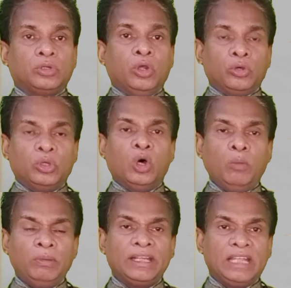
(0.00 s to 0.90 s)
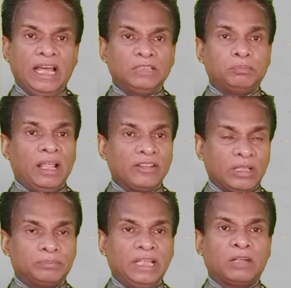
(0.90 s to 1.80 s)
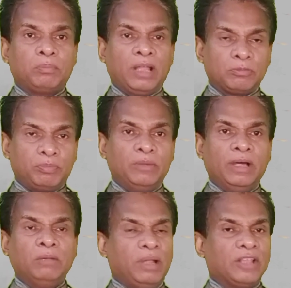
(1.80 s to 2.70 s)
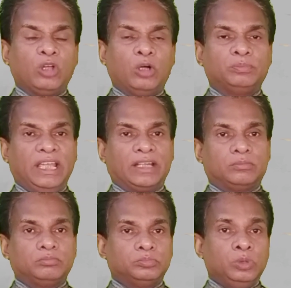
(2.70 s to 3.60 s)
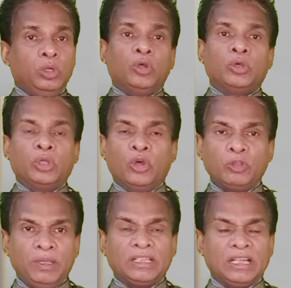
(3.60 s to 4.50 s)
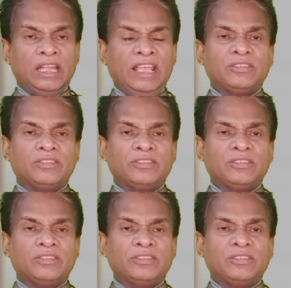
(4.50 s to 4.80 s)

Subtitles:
do oblique does plus subject plus V1 plus object. Do you speak English?